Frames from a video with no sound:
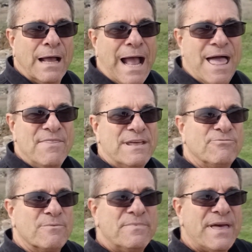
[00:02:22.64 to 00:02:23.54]
And then
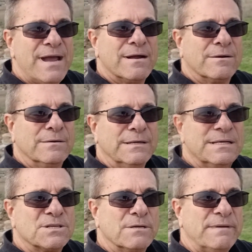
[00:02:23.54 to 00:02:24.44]
from there
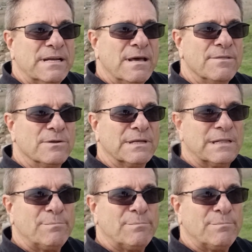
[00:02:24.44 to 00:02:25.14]
is going to be another little